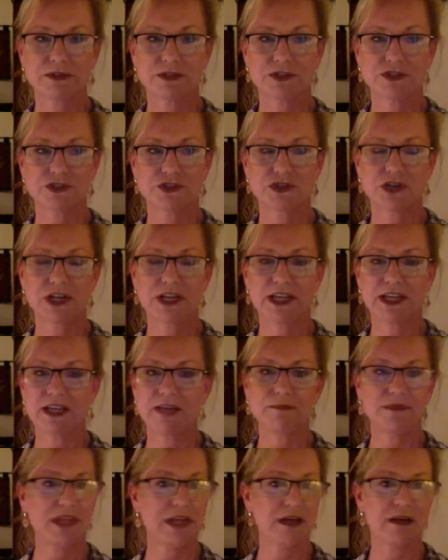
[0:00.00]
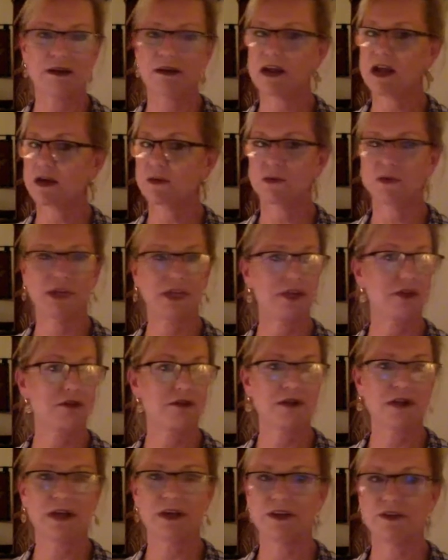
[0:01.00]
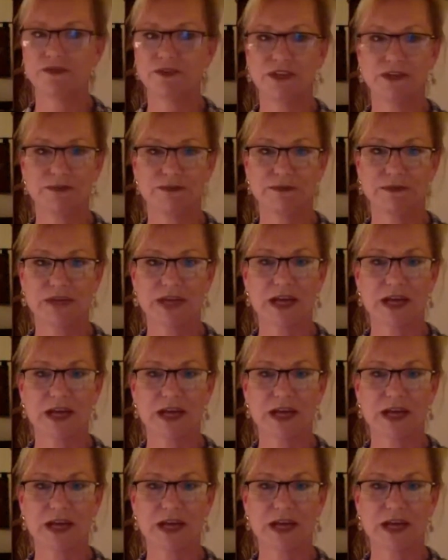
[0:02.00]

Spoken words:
to try to get me out, and I would hear none of it.